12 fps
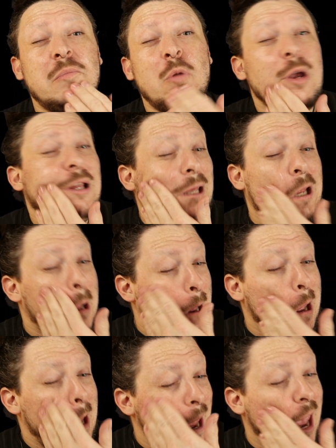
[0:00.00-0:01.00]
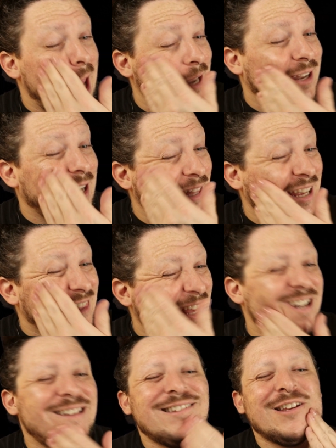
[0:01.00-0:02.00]
oily. And I like
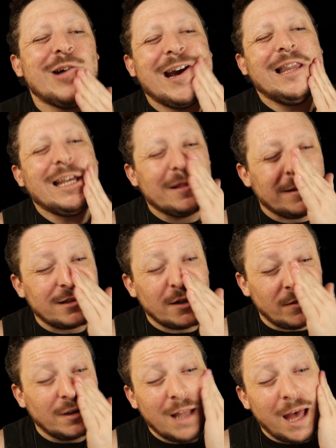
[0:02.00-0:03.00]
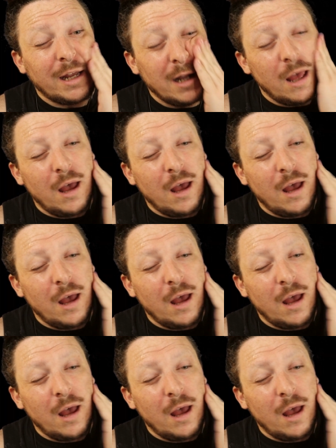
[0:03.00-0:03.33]
that, so I like this stuff a lot.